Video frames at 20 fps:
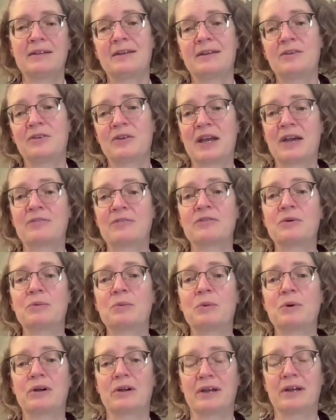they don't have to
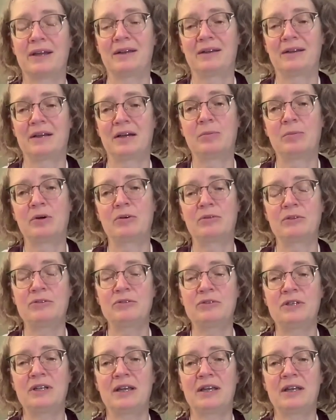worry about
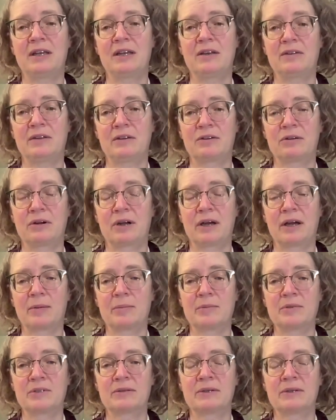losing any of the
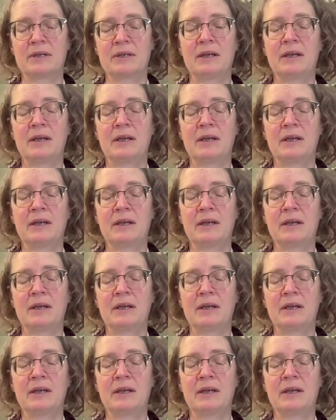crabs.